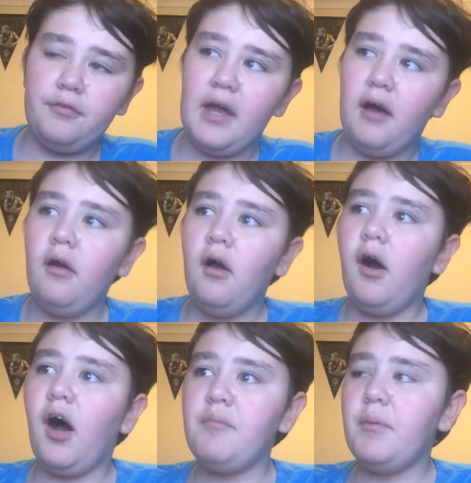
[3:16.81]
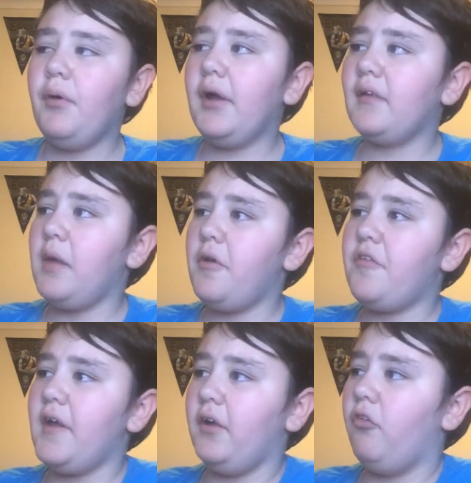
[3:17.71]
Now, I've been playing
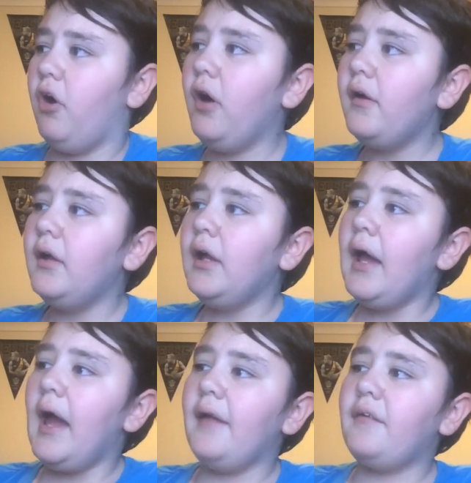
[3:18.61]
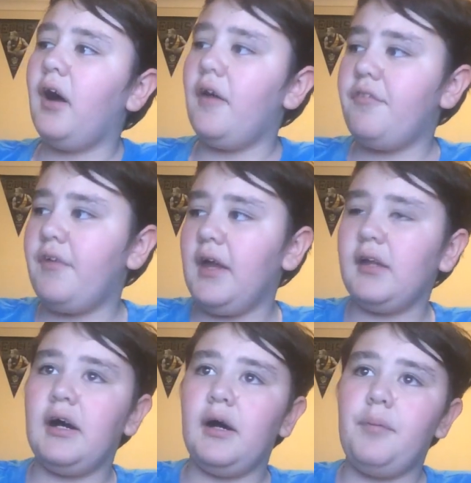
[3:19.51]
DBC a lot, and I've
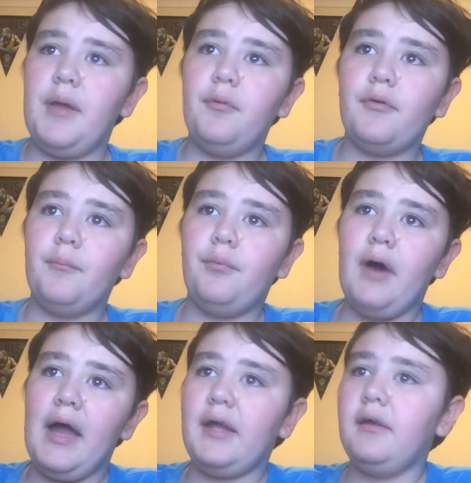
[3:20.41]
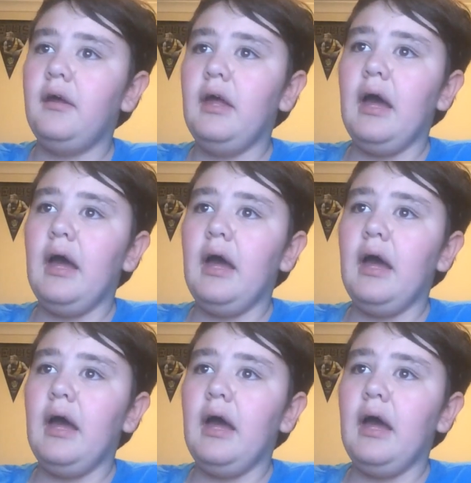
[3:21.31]
seen uh, people complain,